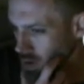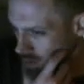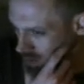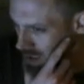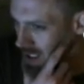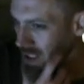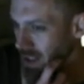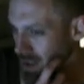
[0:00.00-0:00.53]

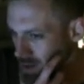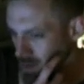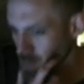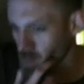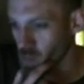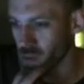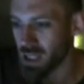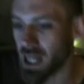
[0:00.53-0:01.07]
like
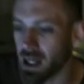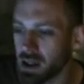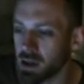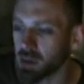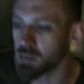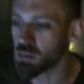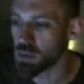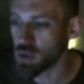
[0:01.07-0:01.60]
Black
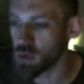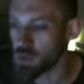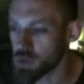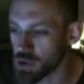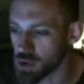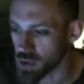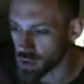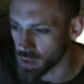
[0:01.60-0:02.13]
can move
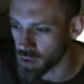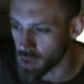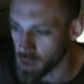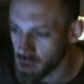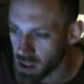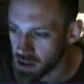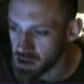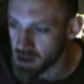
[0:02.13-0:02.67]
soon
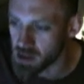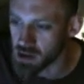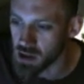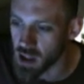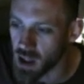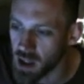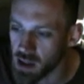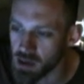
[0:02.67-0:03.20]
unless he
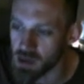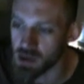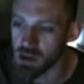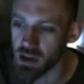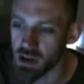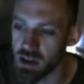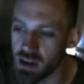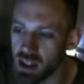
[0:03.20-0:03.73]
starts
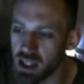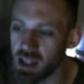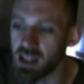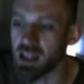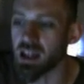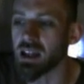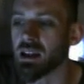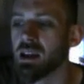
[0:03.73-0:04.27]

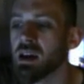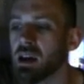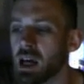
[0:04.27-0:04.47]
thinking